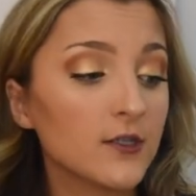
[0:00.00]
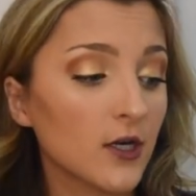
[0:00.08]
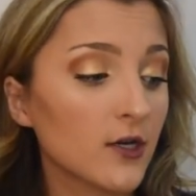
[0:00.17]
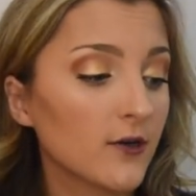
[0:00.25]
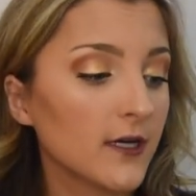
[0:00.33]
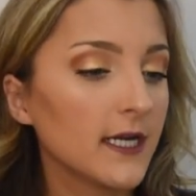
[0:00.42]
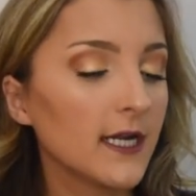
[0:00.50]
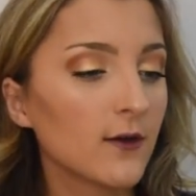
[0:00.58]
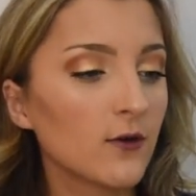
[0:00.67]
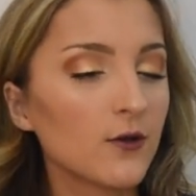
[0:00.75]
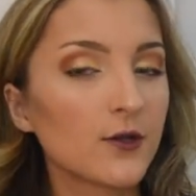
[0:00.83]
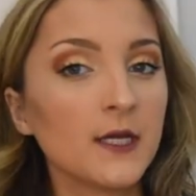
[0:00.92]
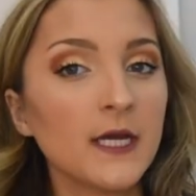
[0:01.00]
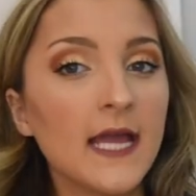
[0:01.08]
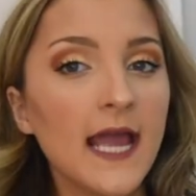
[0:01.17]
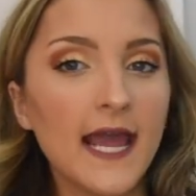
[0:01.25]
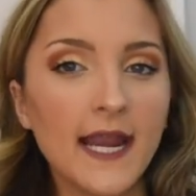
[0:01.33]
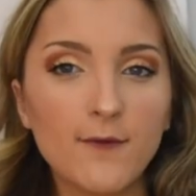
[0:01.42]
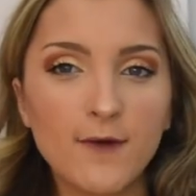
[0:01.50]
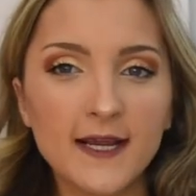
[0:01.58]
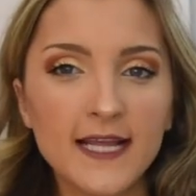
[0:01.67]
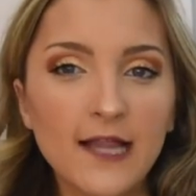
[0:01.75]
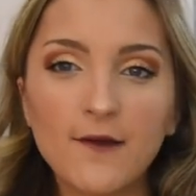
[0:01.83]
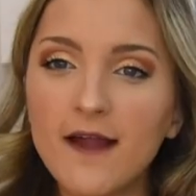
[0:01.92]
dark green and gold and I wear
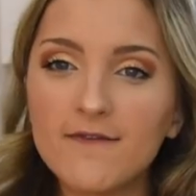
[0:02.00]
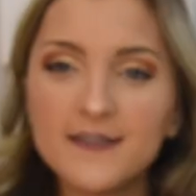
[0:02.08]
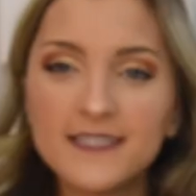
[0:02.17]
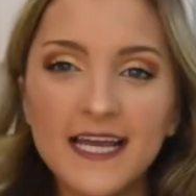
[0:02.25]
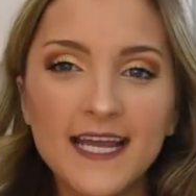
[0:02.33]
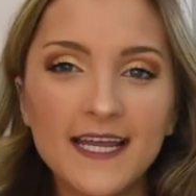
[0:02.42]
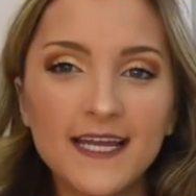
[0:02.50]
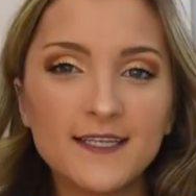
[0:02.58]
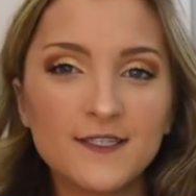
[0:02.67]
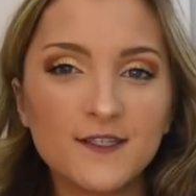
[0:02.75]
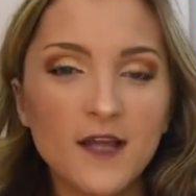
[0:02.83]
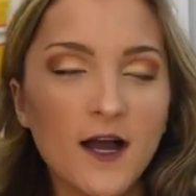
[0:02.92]
yellow every day,